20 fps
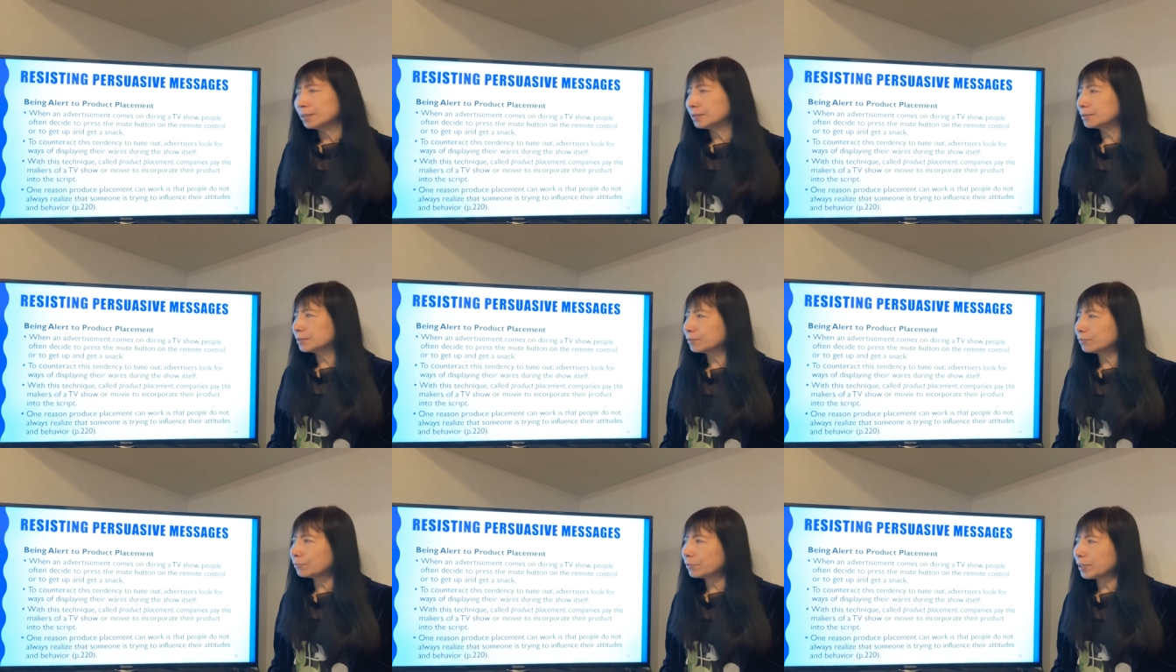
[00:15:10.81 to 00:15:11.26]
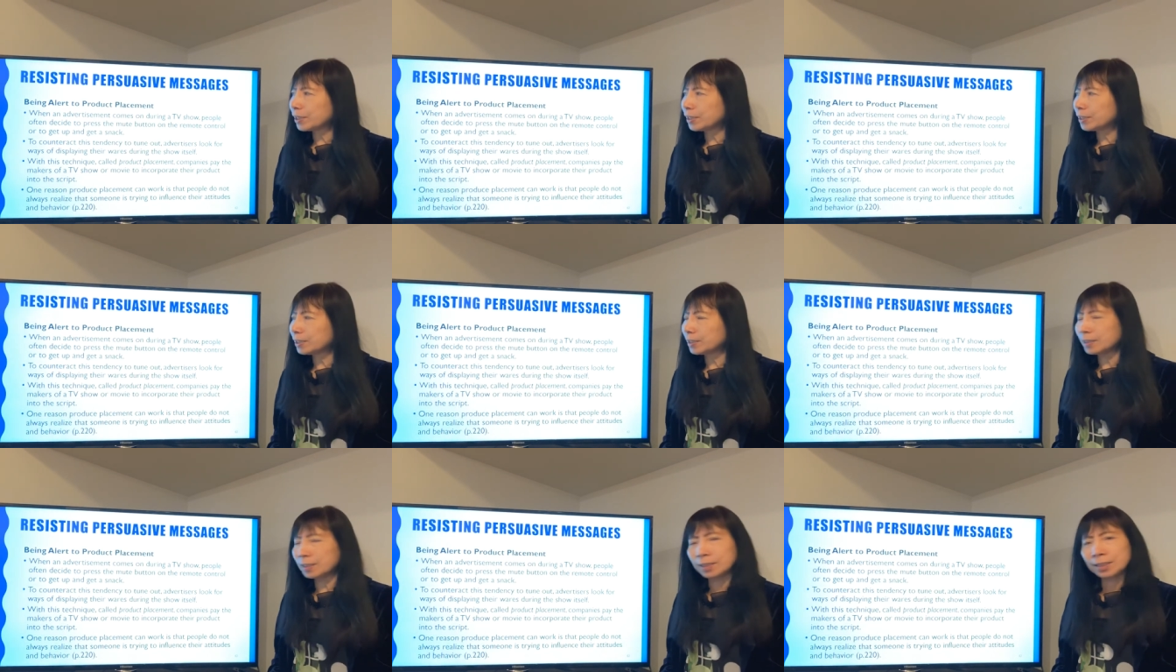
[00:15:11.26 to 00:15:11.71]
the
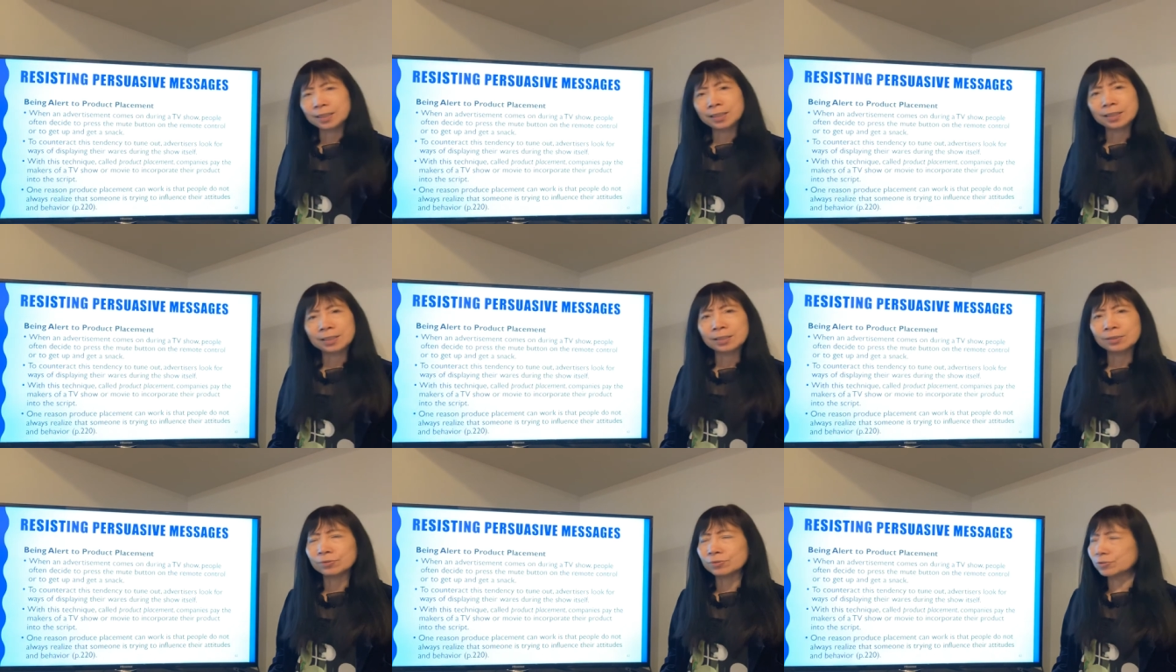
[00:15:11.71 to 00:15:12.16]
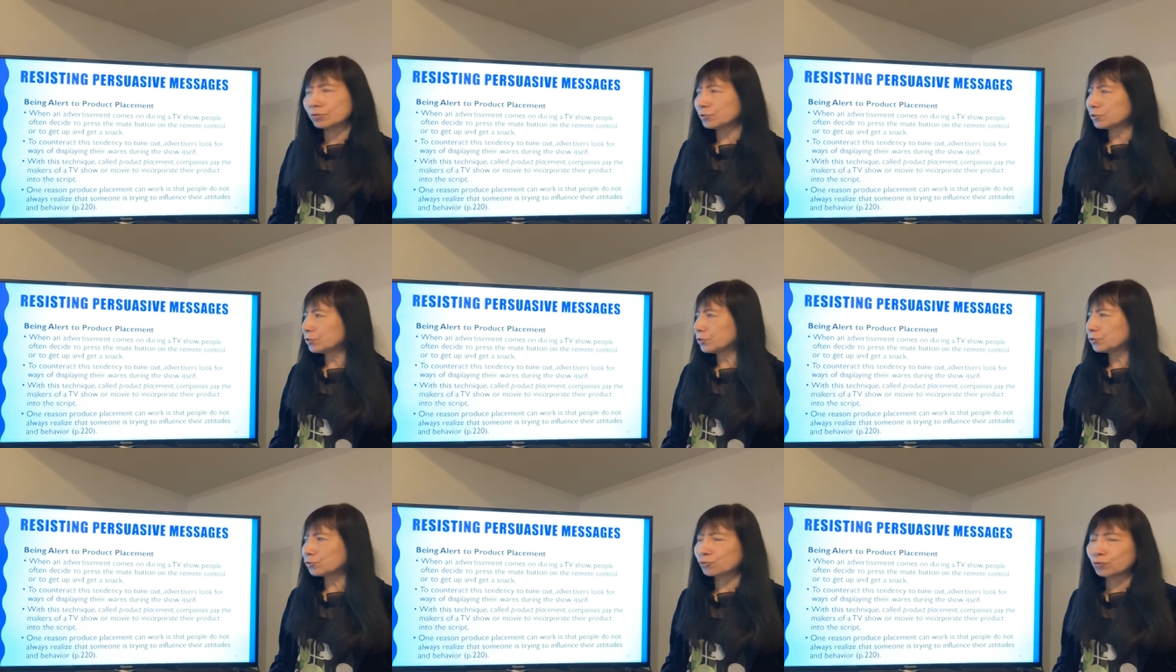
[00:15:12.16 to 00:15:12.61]
way he or
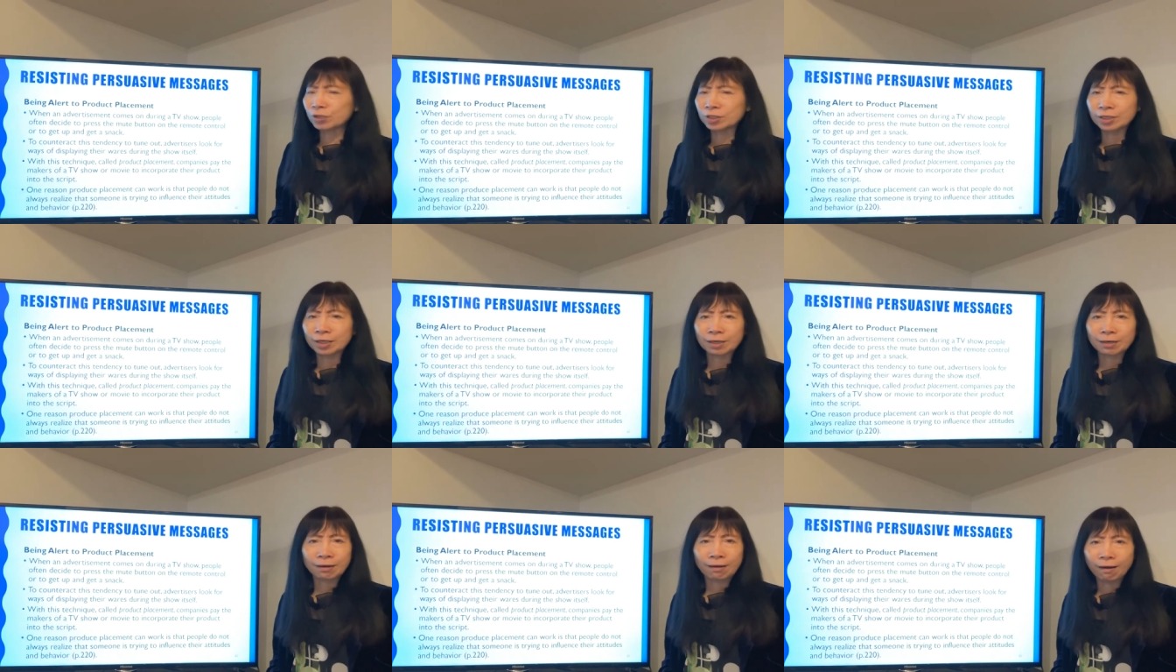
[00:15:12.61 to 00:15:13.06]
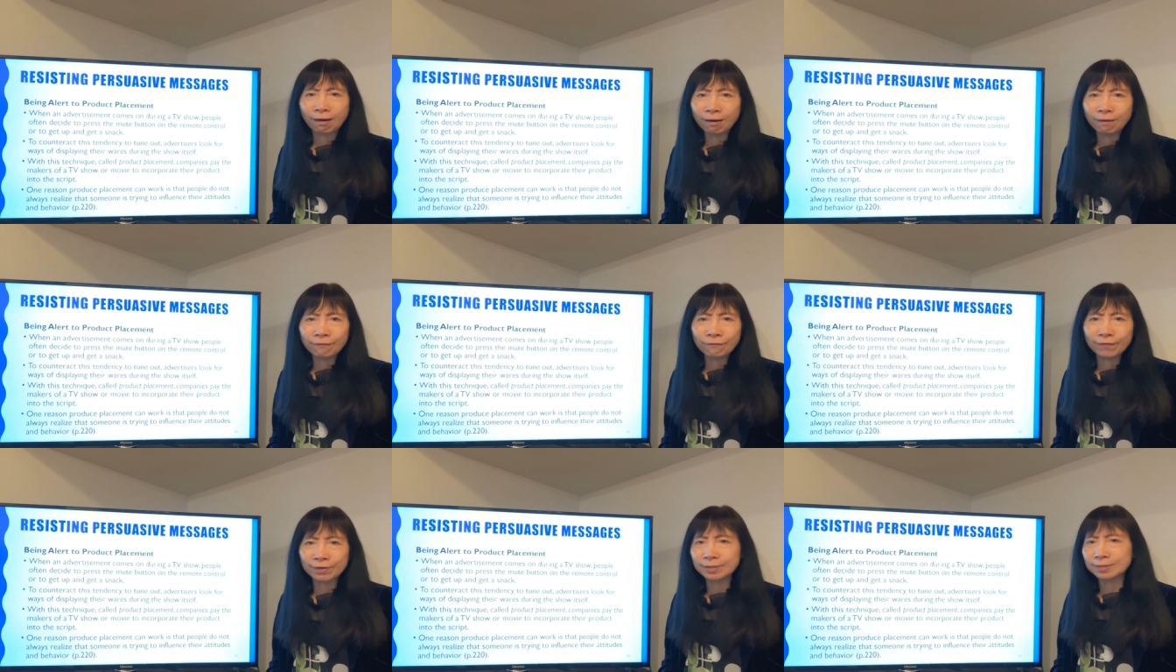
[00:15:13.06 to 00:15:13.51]
she drink the
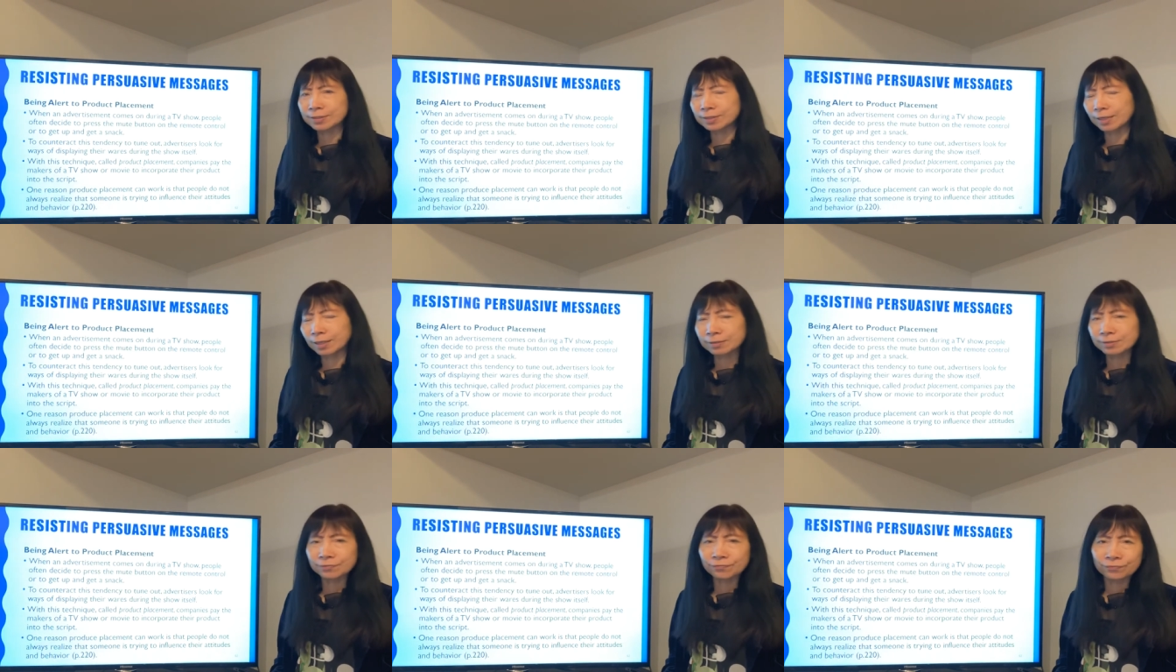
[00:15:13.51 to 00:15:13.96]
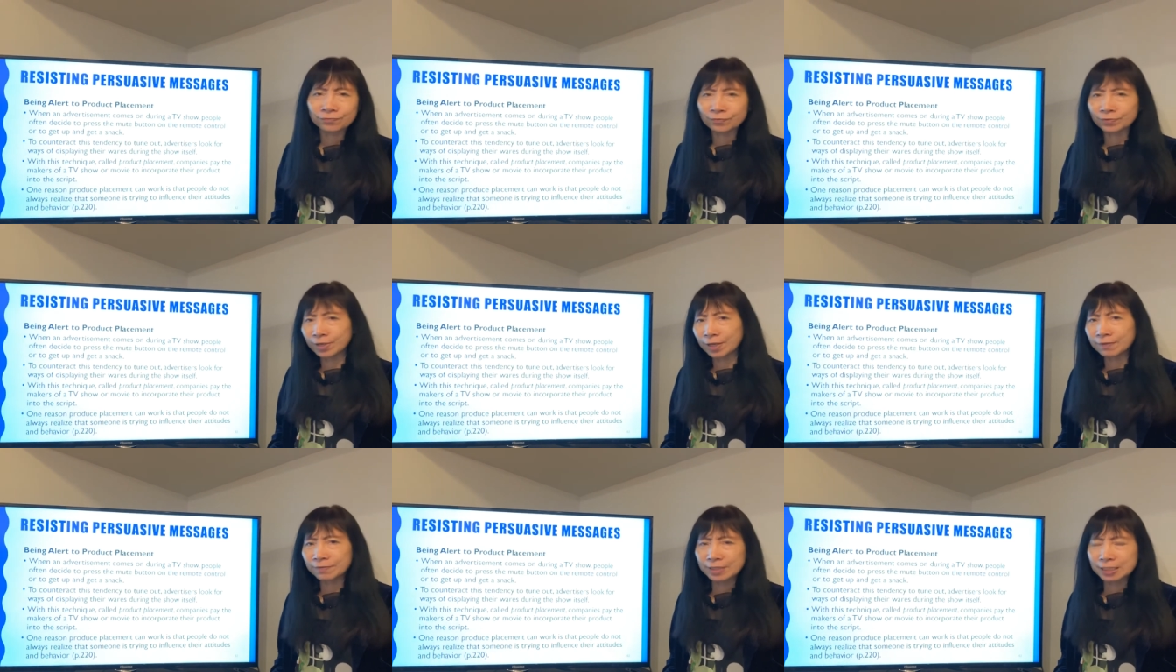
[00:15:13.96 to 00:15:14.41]
coffee sounds
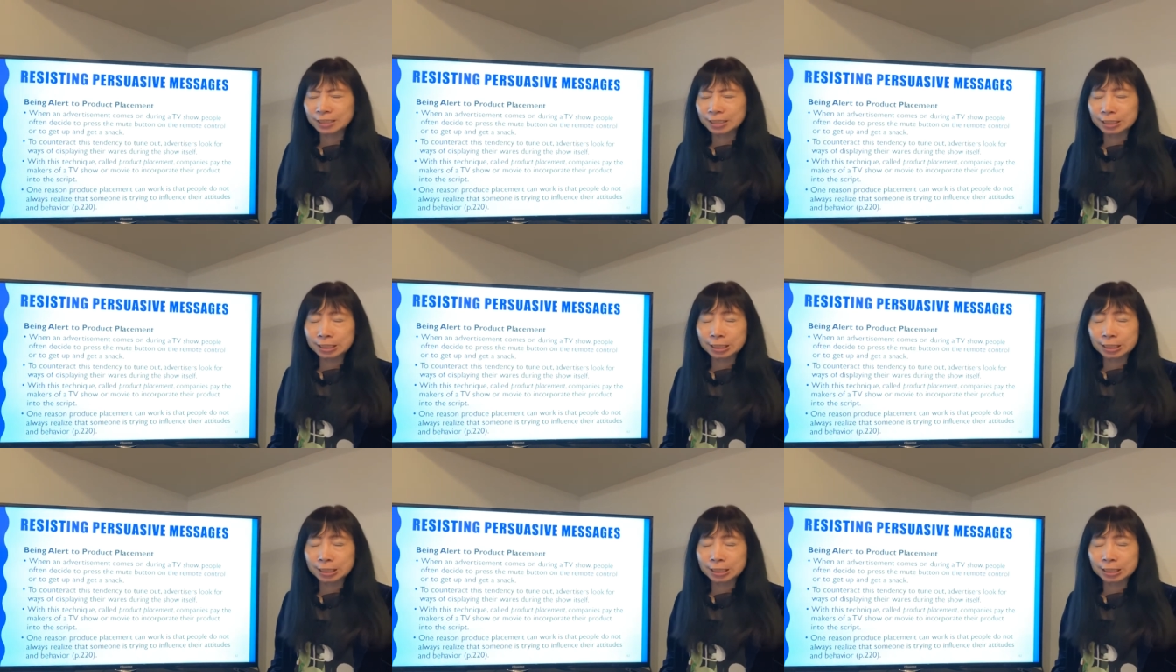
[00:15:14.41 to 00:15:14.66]
very